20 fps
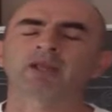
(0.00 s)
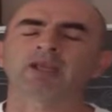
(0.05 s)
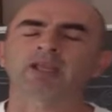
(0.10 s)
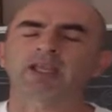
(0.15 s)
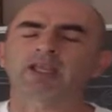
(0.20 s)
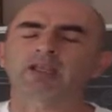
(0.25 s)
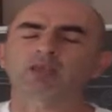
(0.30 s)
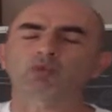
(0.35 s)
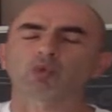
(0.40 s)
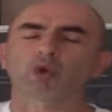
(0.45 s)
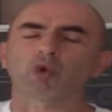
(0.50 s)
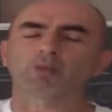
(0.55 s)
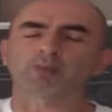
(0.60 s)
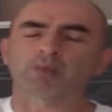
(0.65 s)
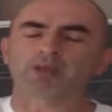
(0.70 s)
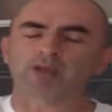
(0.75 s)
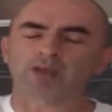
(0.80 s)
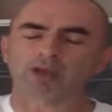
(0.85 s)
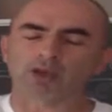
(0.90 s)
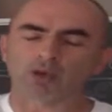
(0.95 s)
it will
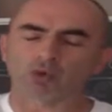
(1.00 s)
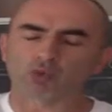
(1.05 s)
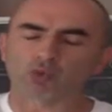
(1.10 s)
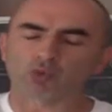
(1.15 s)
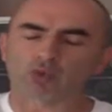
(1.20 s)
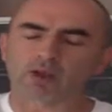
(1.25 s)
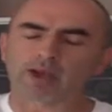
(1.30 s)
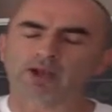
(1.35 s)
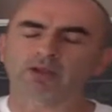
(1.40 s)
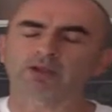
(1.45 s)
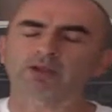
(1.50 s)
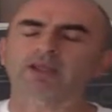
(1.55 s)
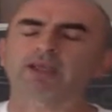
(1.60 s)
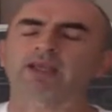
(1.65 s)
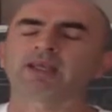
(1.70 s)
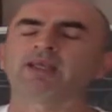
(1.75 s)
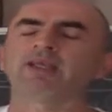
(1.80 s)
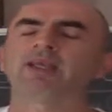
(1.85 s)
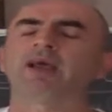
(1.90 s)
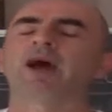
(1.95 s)
be a well
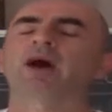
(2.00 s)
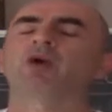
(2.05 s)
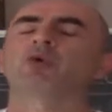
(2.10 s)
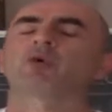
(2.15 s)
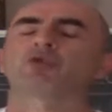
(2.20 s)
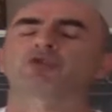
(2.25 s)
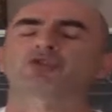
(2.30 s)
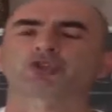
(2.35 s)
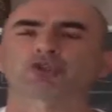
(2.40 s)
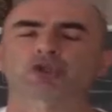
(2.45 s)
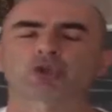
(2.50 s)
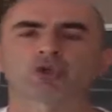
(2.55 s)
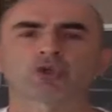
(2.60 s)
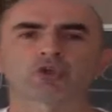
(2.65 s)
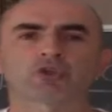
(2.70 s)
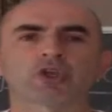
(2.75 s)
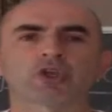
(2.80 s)
in our souls